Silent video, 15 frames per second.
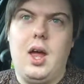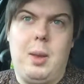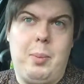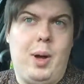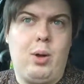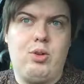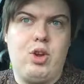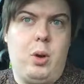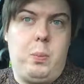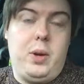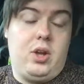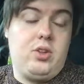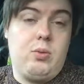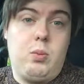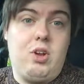about
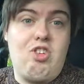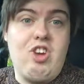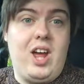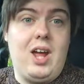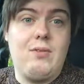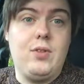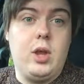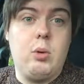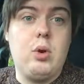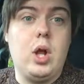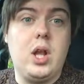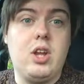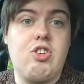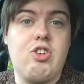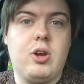topics of which I have no
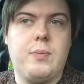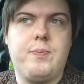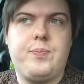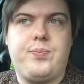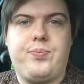knowledge,